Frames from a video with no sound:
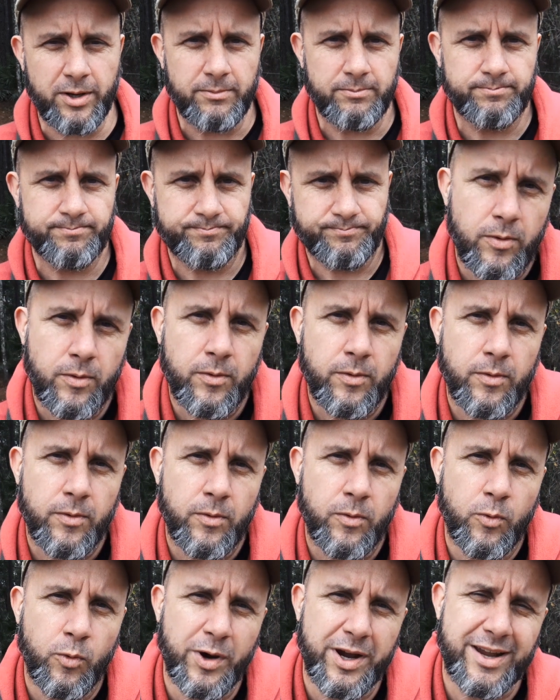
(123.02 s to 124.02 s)
it.
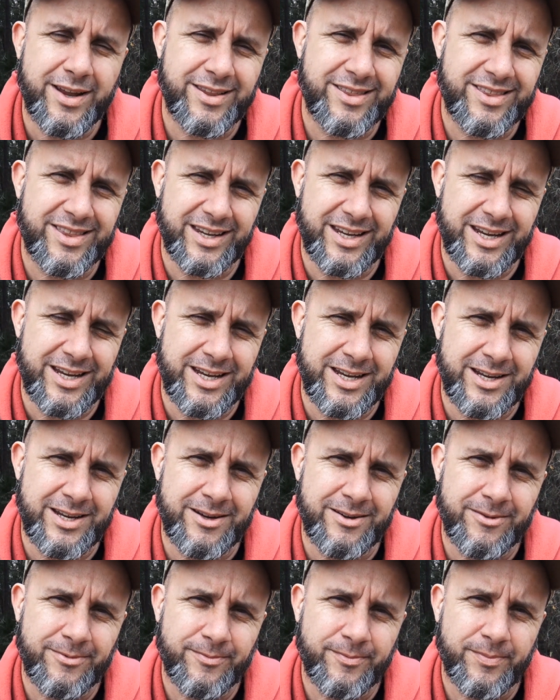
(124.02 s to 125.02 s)
With the